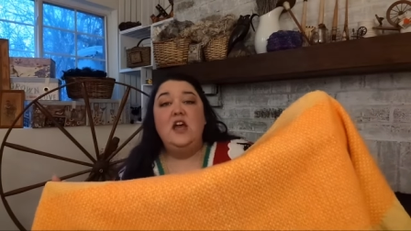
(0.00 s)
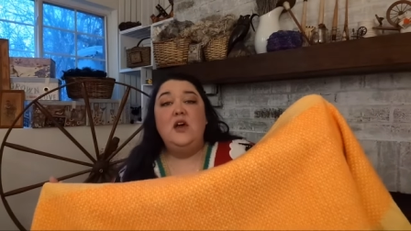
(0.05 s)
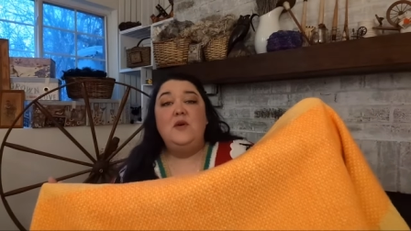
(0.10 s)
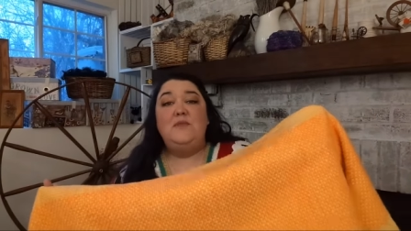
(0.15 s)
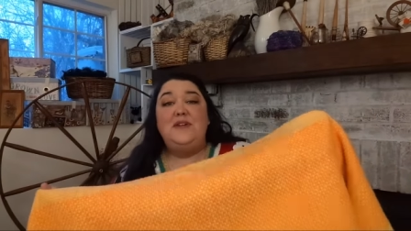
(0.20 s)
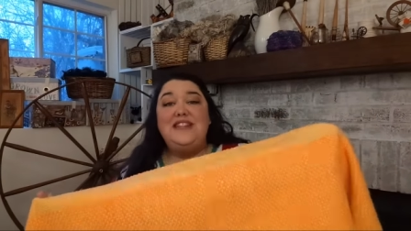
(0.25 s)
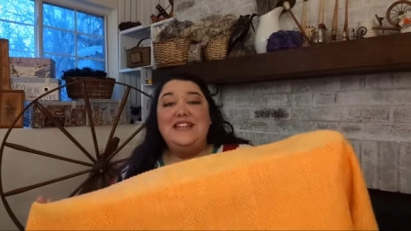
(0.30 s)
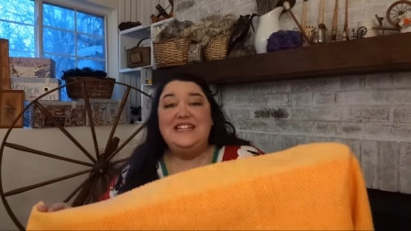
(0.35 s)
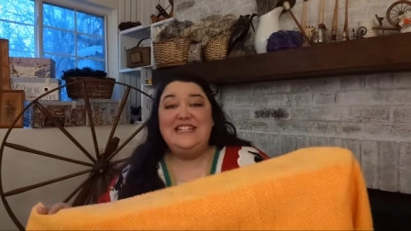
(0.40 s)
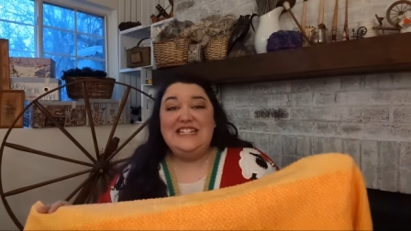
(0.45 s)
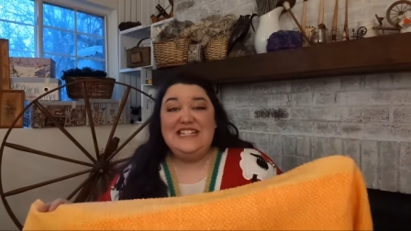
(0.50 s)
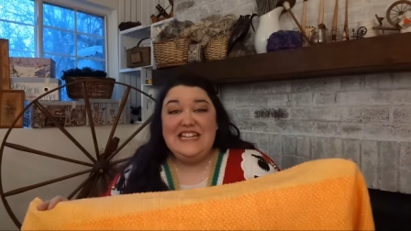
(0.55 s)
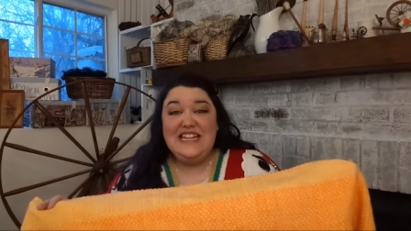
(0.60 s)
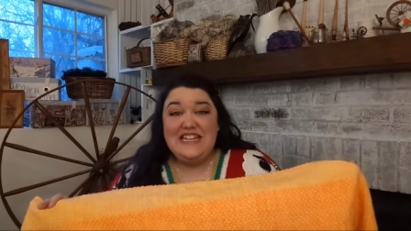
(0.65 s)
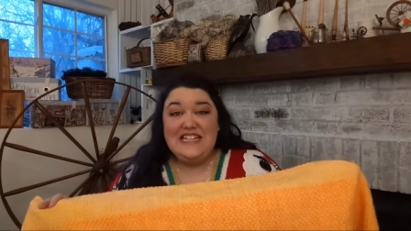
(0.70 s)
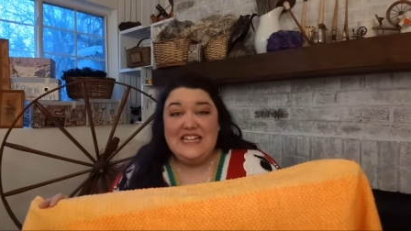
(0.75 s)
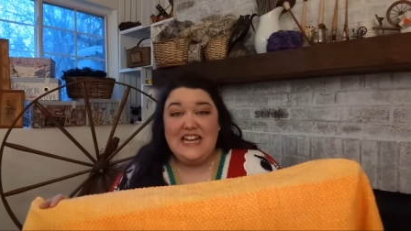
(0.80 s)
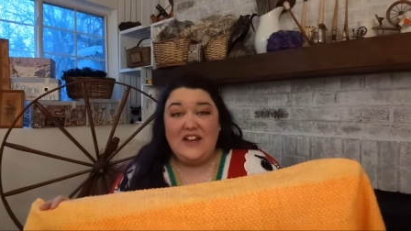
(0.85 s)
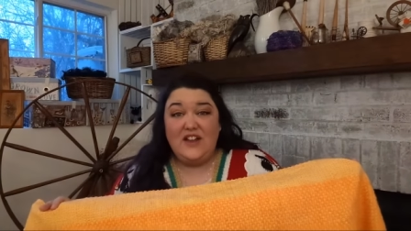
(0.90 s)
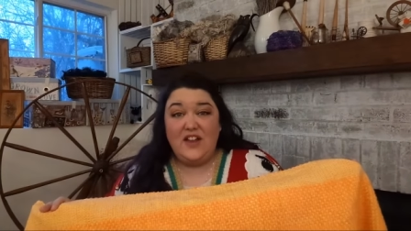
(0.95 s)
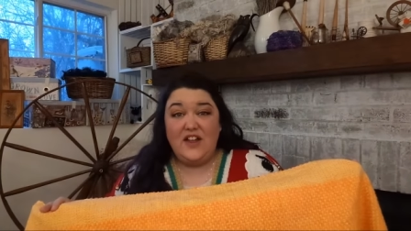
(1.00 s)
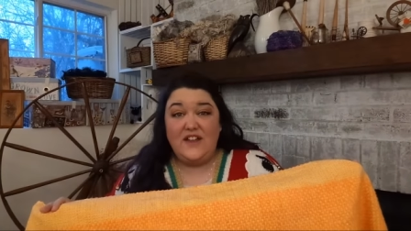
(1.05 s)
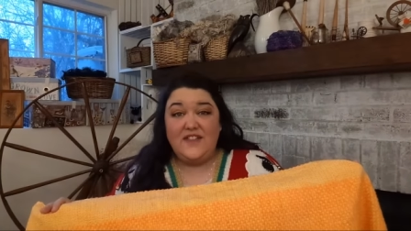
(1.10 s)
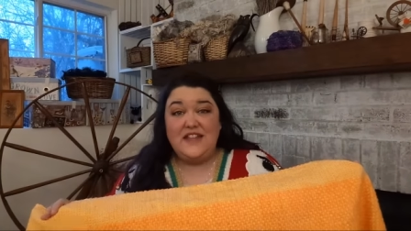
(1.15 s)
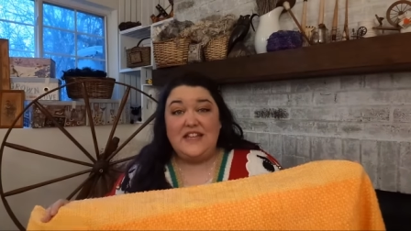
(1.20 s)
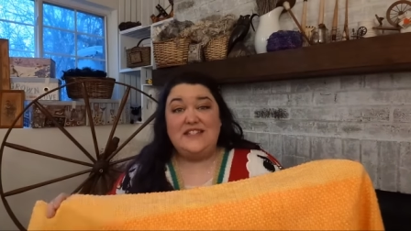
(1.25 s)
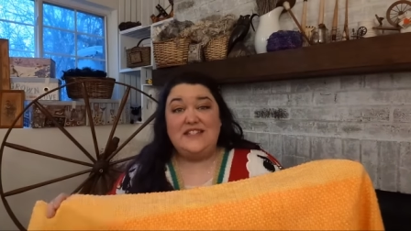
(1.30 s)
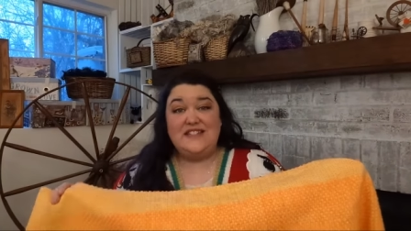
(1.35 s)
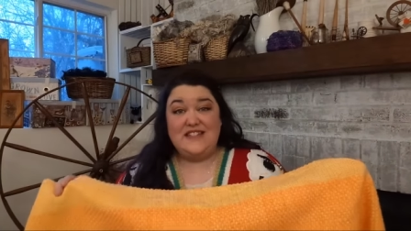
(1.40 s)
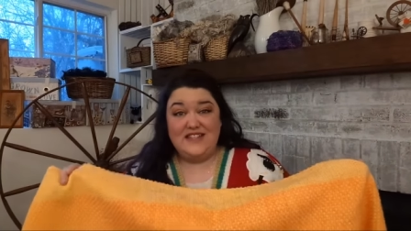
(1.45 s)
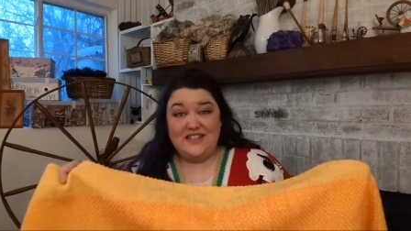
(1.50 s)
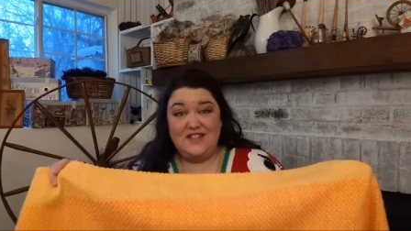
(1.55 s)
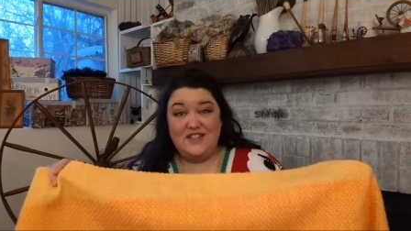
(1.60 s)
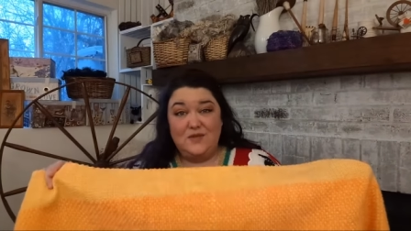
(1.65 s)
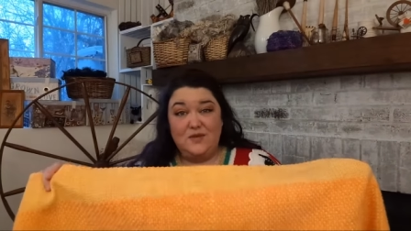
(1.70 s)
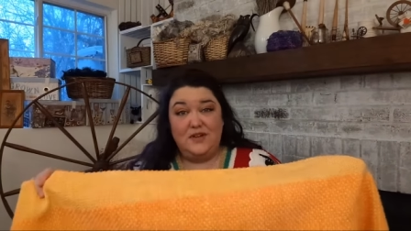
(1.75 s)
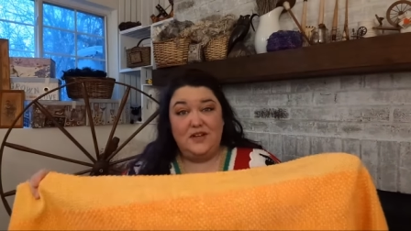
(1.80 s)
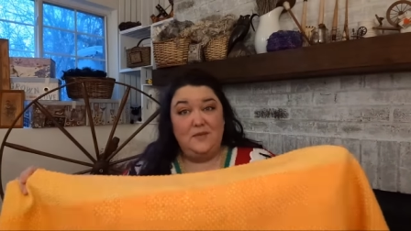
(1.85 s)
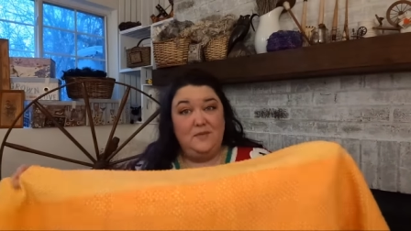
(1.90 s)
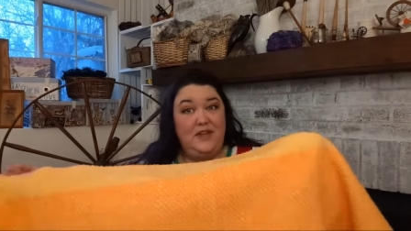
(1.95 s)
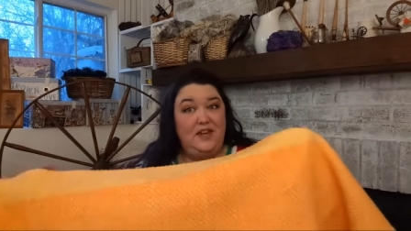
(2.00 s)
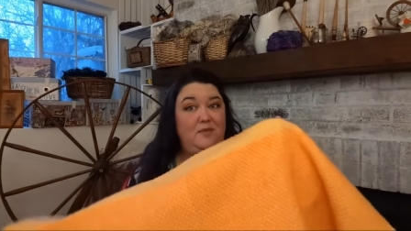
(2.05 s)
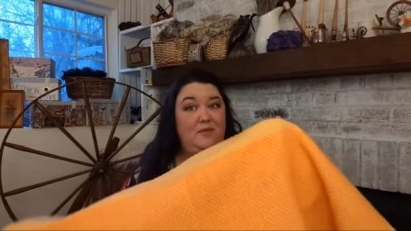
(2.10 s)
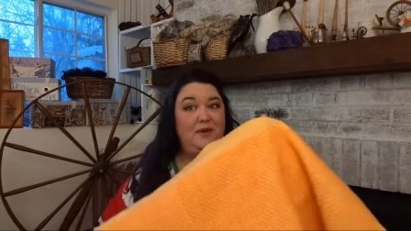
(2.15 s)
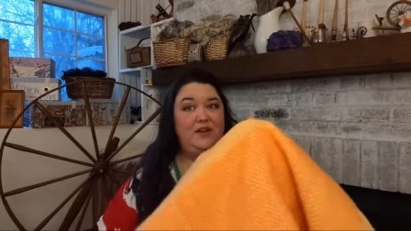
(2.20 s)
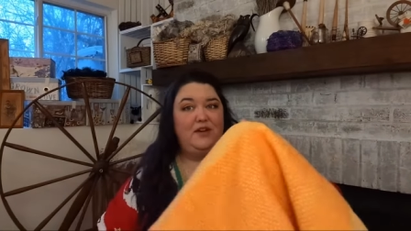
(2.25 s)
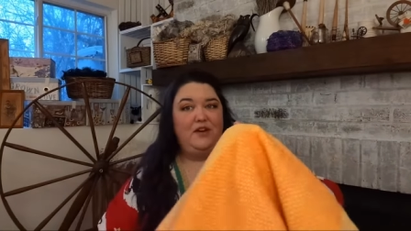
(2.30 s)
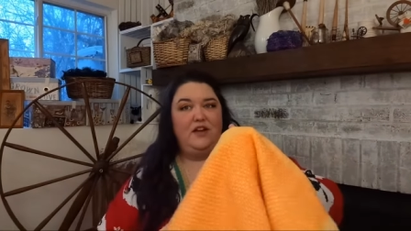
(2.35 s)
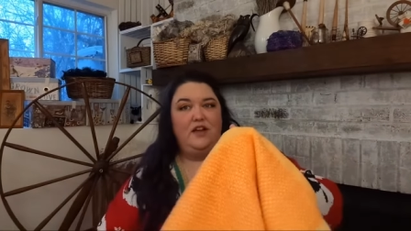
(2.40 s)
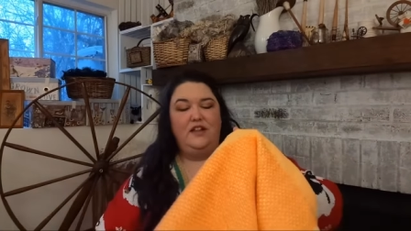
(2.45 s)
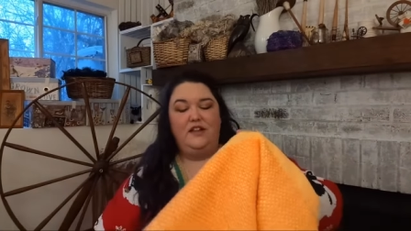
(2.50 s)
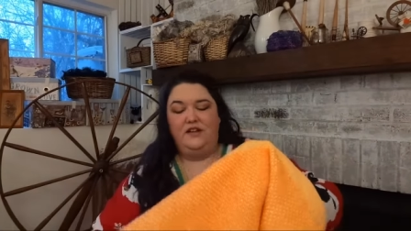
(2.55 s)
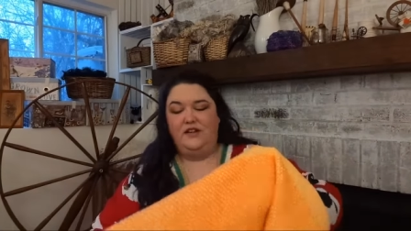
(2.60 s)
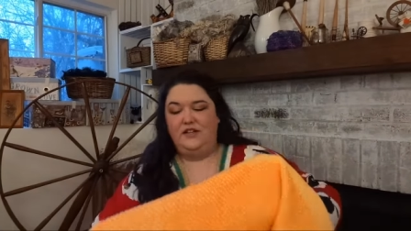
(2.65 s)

but the detail on this, this is what I mean about color